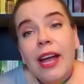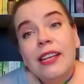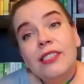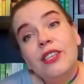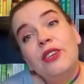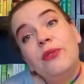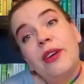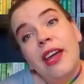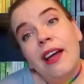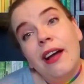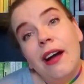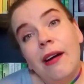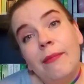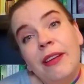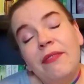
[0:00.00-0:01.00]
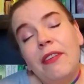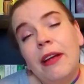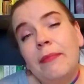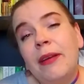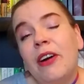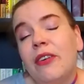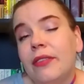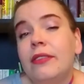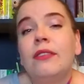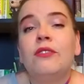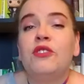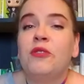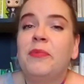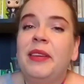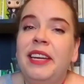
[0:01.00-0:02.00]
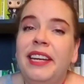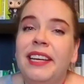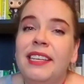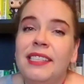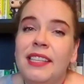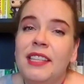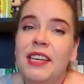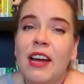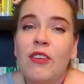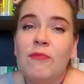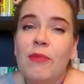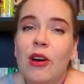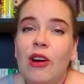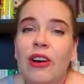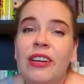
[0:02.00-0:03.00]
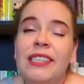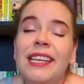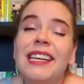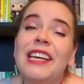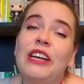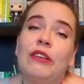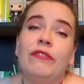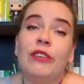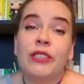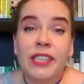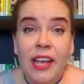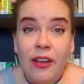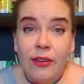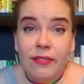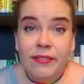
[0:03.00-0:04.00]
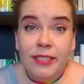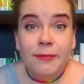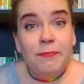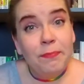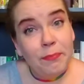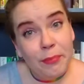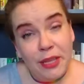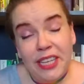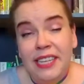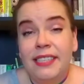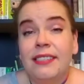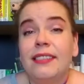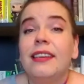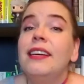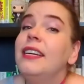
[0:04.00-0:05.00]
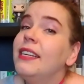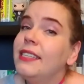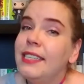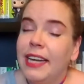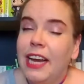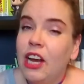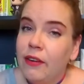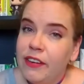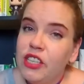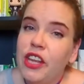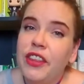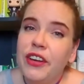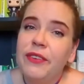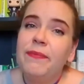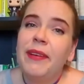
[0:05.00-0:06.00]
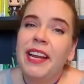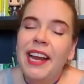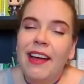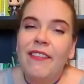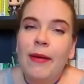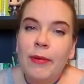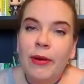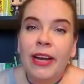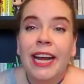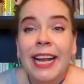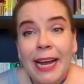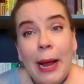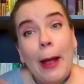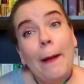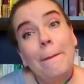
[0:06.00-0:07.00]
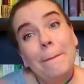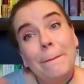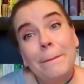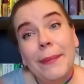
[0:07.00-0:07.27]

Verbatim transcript: Otherwise, you can come and find me. All the social media is in the down bar. Take care of yourselves, please. Take care of each other and have happy reading.